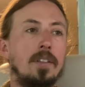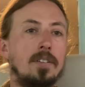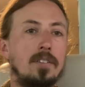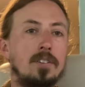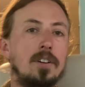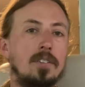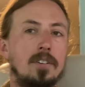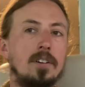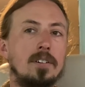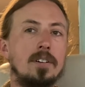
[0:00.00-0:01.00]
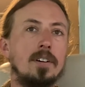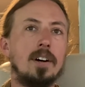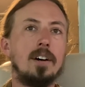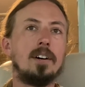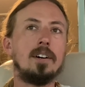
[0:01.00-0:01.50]
This is just a
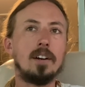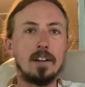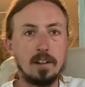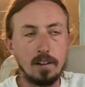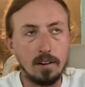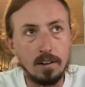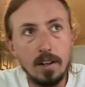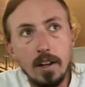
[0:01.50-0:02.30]
little